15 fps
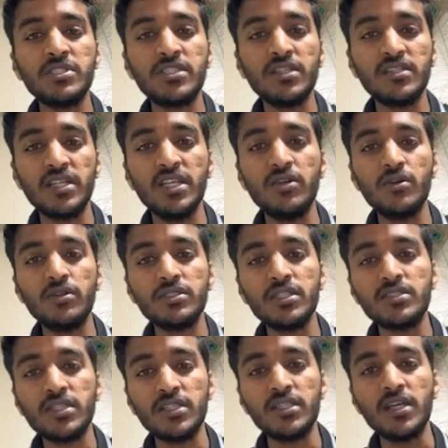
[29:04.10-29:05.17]
semester three
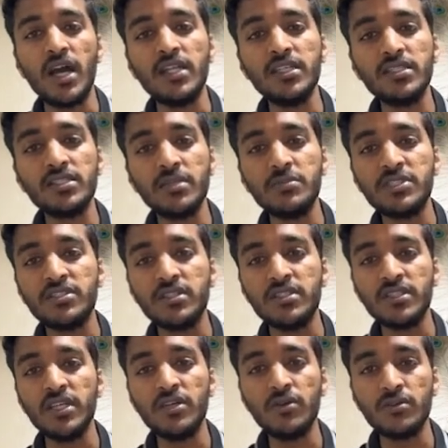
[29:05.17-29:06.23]
courses, and the other semester
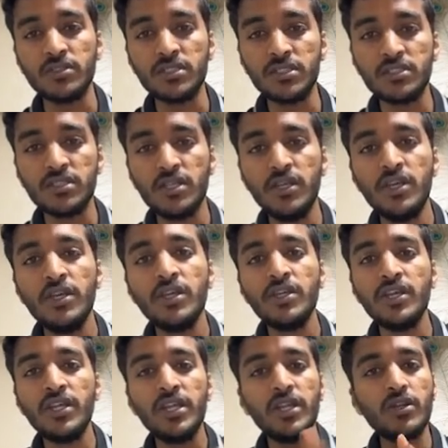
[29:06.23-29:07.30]
three courses.
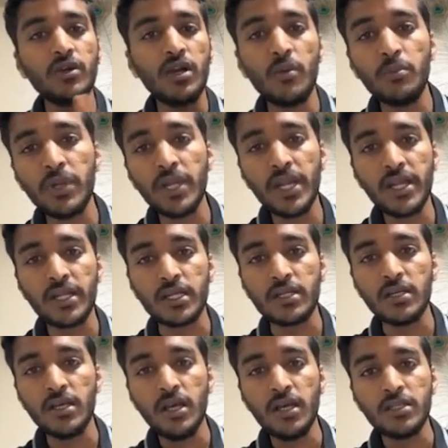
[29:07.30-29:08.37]
You need to complete
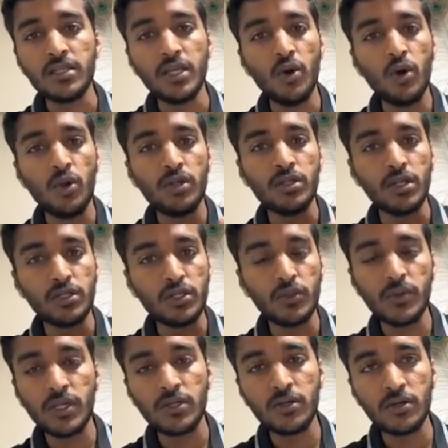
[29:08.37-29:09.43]
the whole
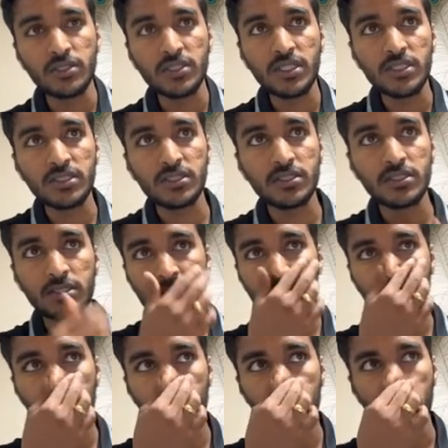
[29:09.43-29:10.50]
12 courses,
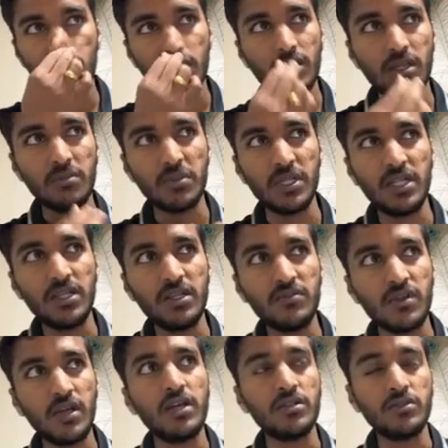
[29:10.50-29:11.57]
I believe,
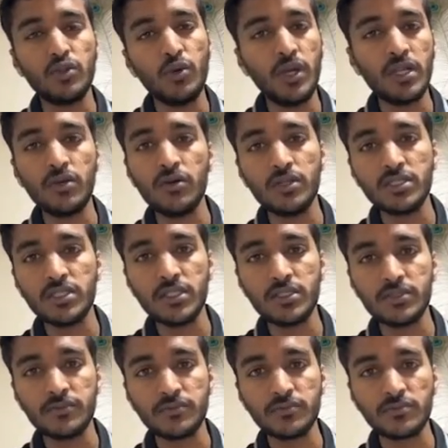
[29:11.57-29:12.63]
12
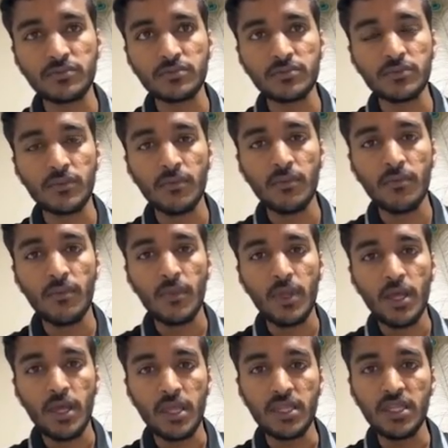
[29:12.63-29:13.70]
courses
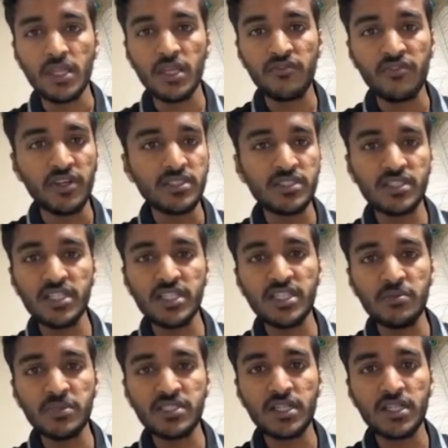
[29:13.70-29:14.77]
in the first three
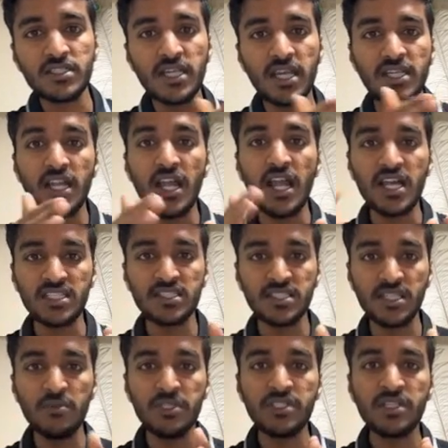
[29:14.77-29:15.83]
semesters, and the last
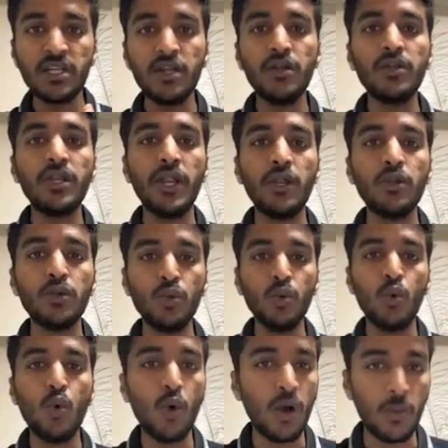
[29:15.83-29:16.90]
semester you need to do
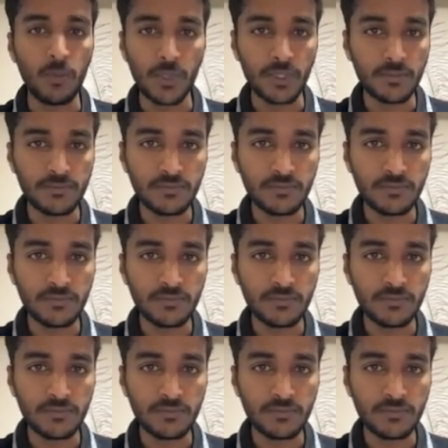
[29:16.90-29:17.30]
co-op.